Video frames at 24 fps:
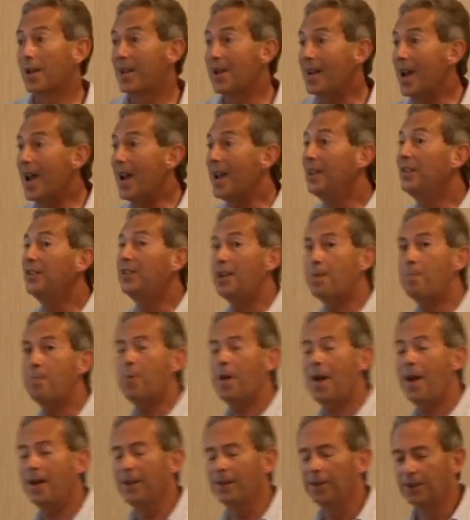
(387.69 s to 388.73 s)
again
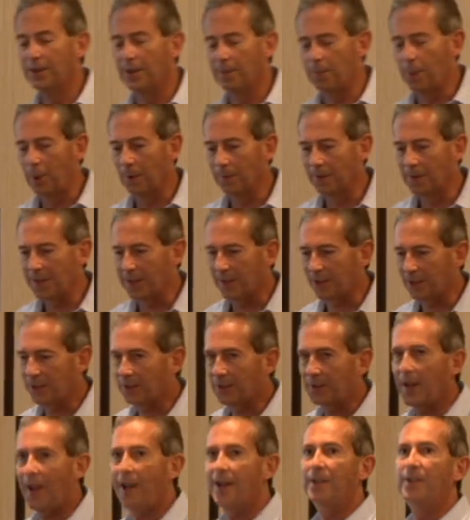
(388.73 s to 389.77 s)
depend upon the
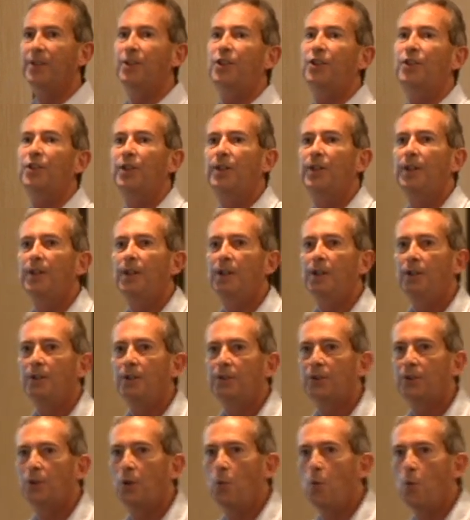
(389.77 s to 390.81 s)
extent
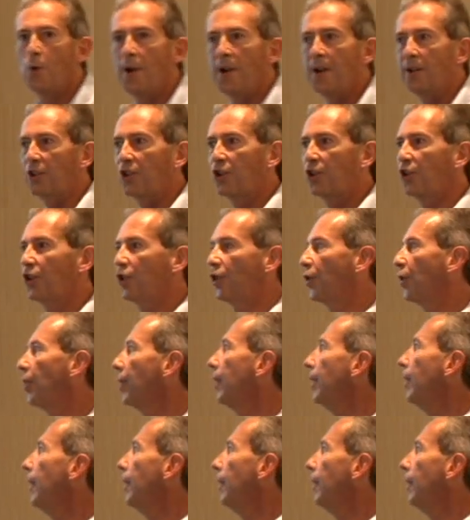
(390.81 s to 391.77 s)
to which